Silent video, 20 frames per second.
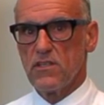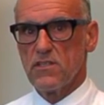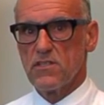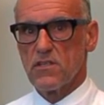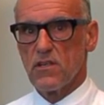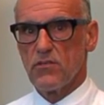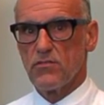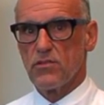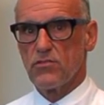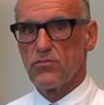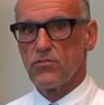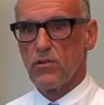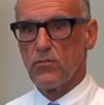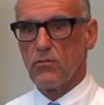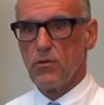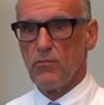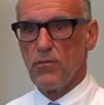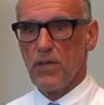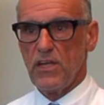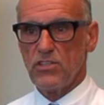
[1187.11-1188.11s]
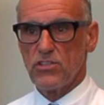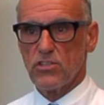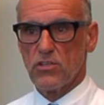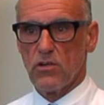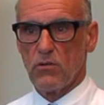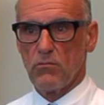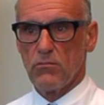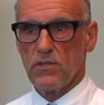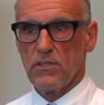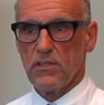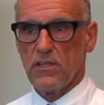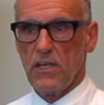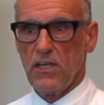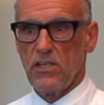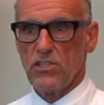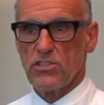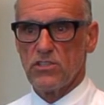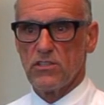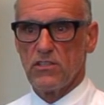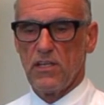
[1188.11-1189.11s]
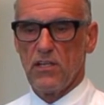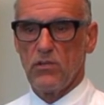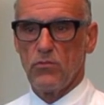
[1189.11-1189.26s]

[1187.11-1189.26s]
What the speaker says: suffer from a major complication.